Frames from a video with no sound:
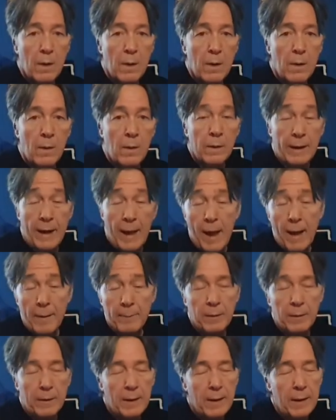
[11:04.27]
or an
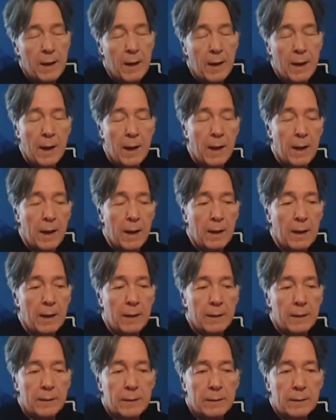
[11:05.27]
app,
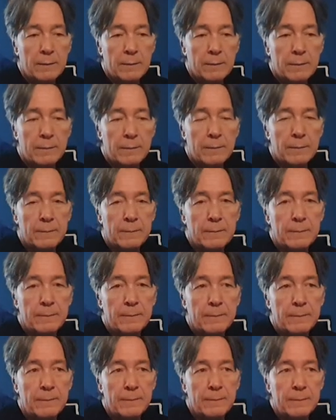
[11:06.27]

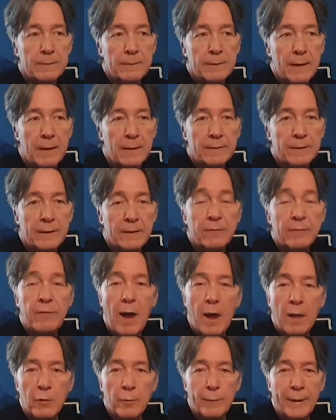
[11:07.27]
that says
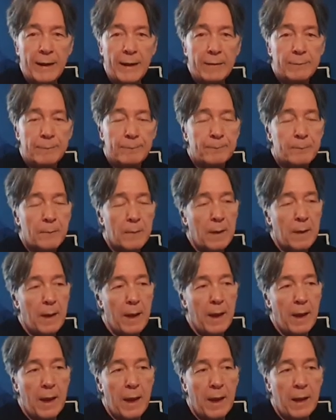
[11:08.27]
follow me,
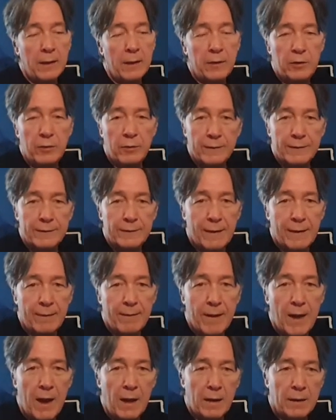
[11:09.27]
and you can set
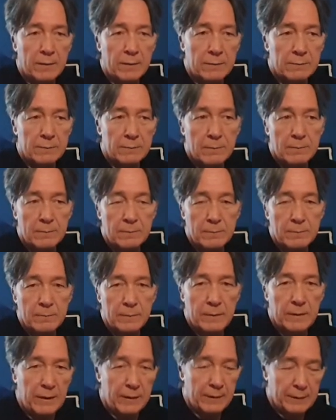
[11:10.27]
that.
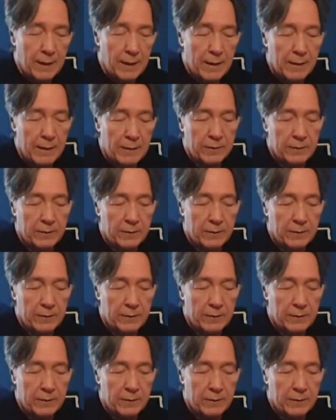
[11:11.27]
You get that in